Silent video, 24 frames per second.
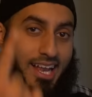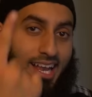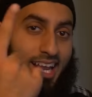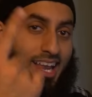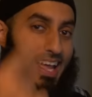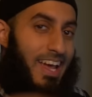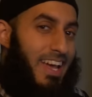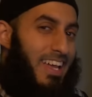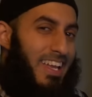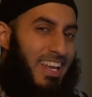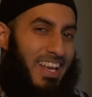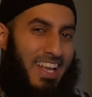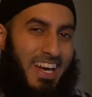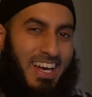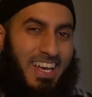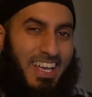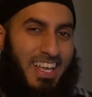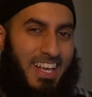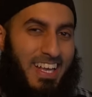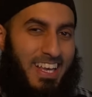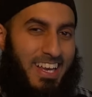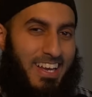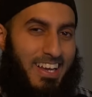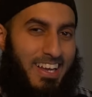La ilaha
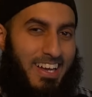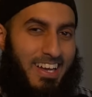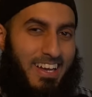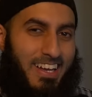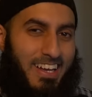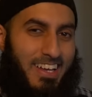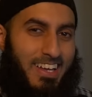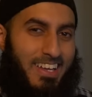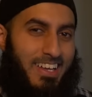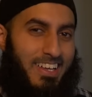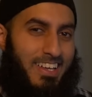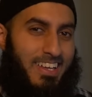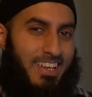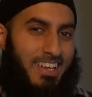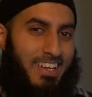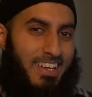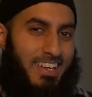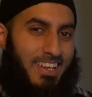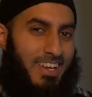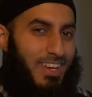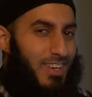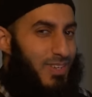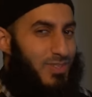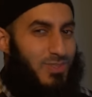illallah.
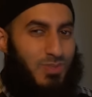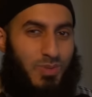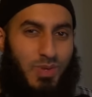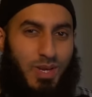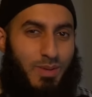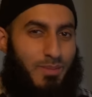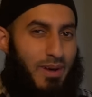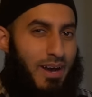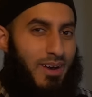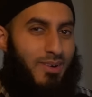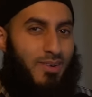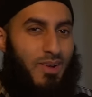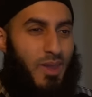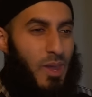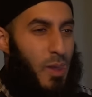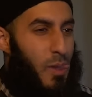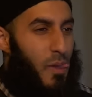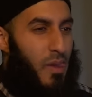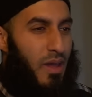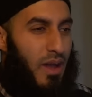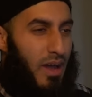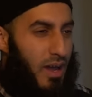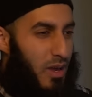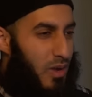It's all about
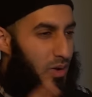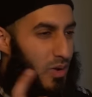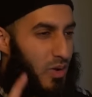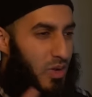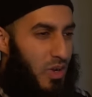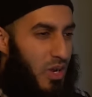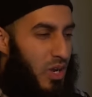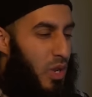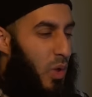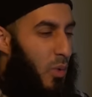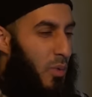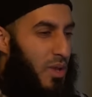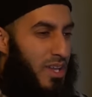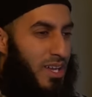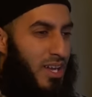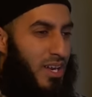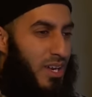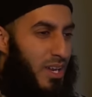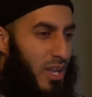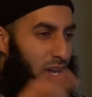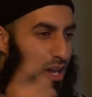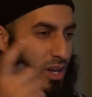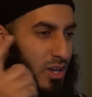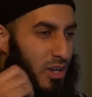knowing
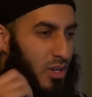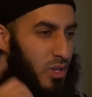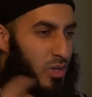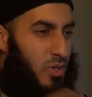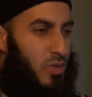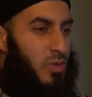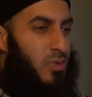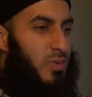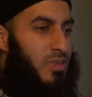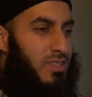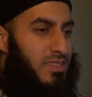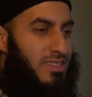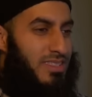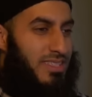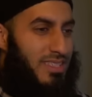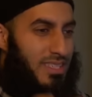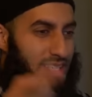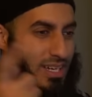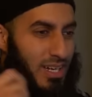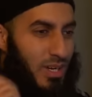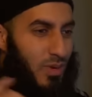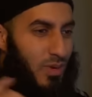Allah, who is He,